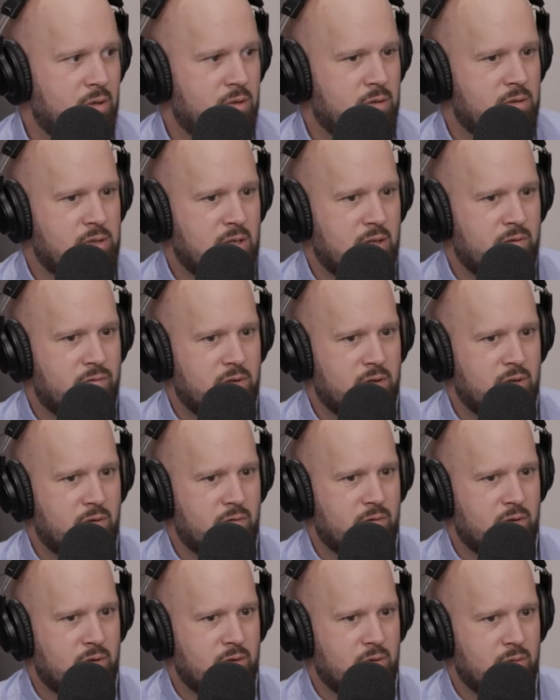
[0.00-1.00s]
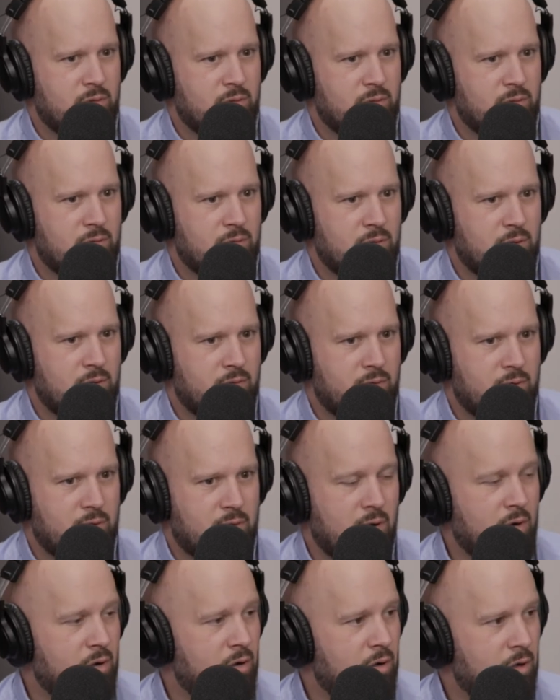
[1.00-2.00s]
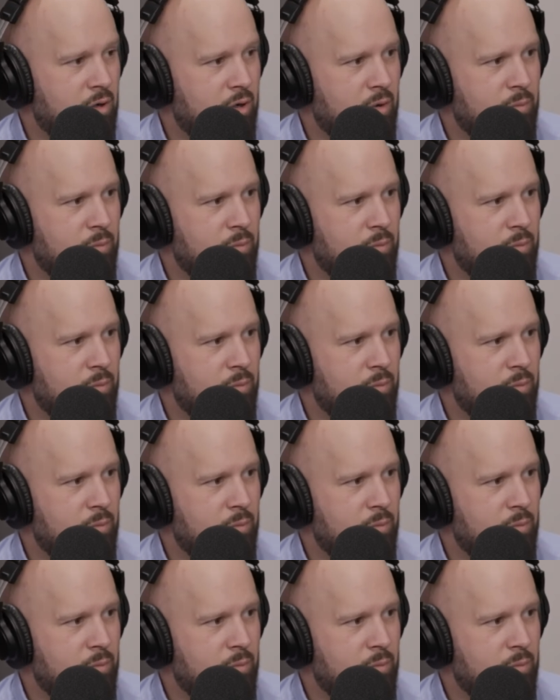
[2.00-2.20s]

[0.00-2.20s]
safety of the car.